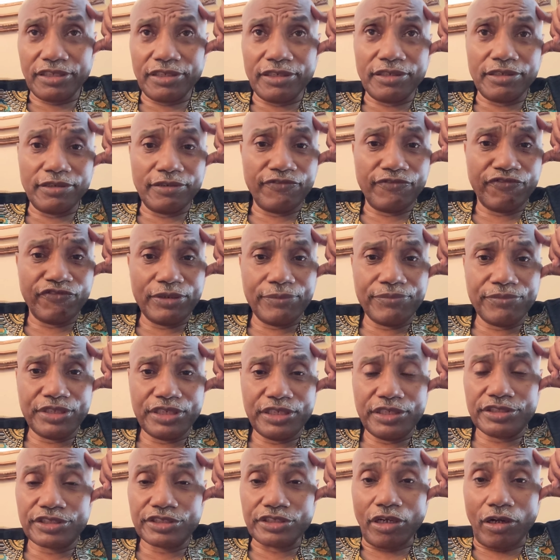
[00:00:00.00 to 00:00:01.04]
uh, from
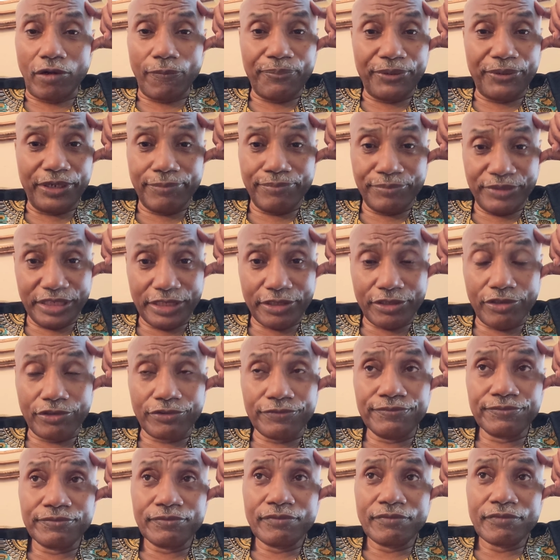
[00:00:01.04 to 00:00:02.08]
the saw
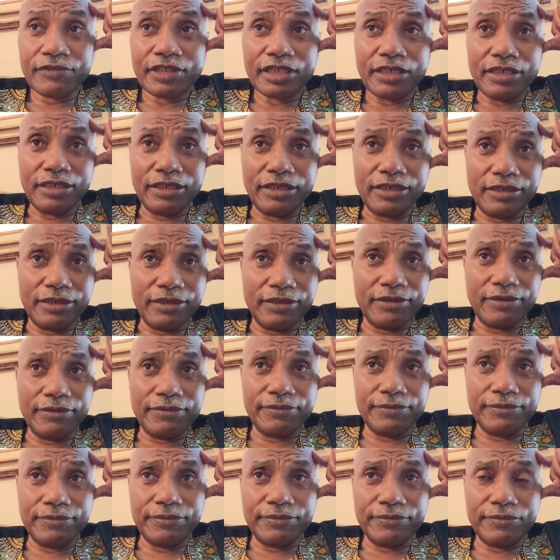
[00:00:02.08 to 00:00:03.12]
palmetto,
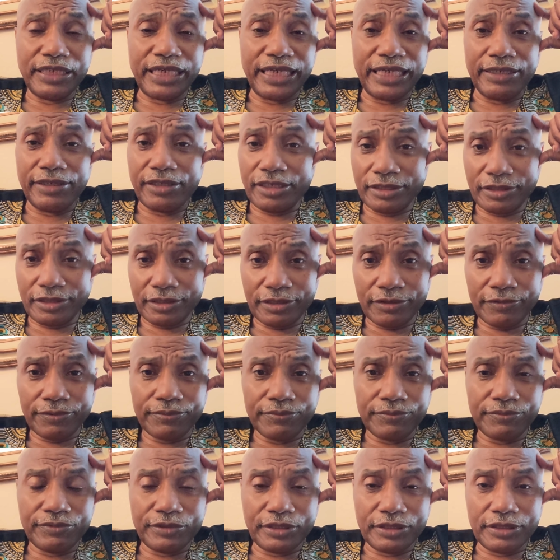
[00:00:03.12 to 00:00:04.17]
um, and other
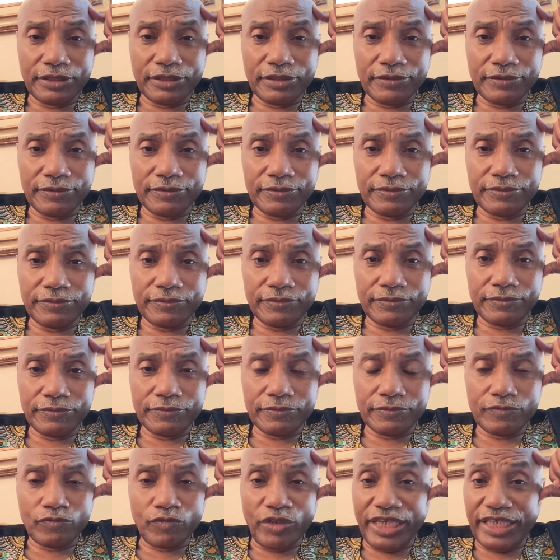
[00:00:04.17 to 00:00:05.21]
uh,
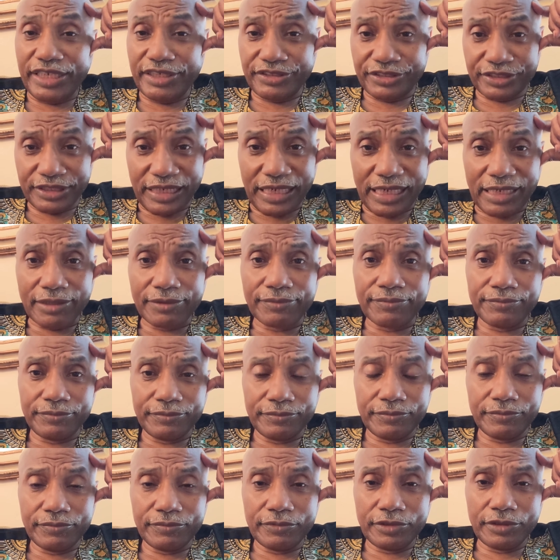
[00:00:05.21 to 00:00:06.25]
ways that I
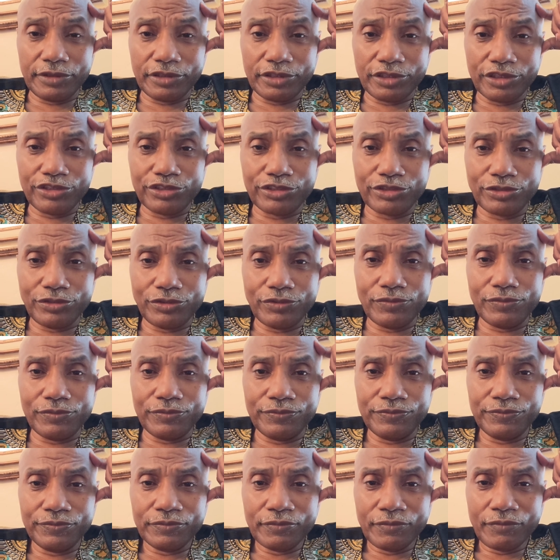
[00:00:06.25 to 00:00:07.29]
uh,
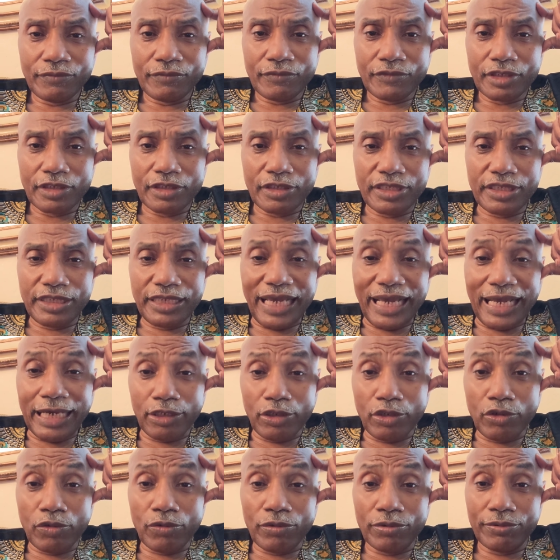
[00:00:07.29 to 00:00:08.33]
consume the
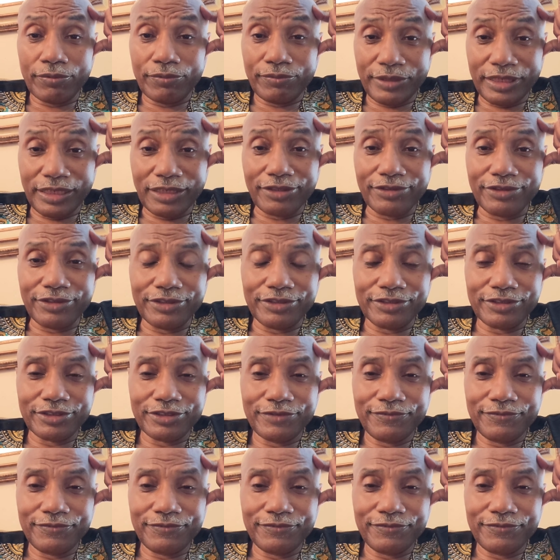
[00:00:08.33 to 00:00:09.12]
aloe melanins.